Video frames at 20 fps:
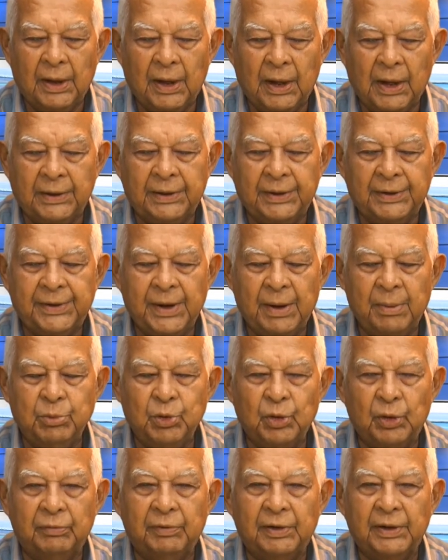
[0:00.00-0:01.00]
at the same
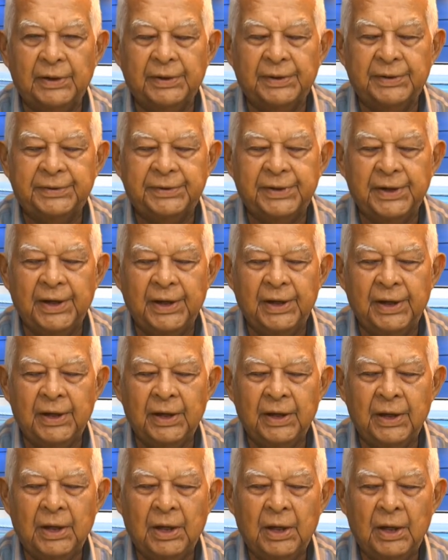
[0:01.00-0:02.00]
university,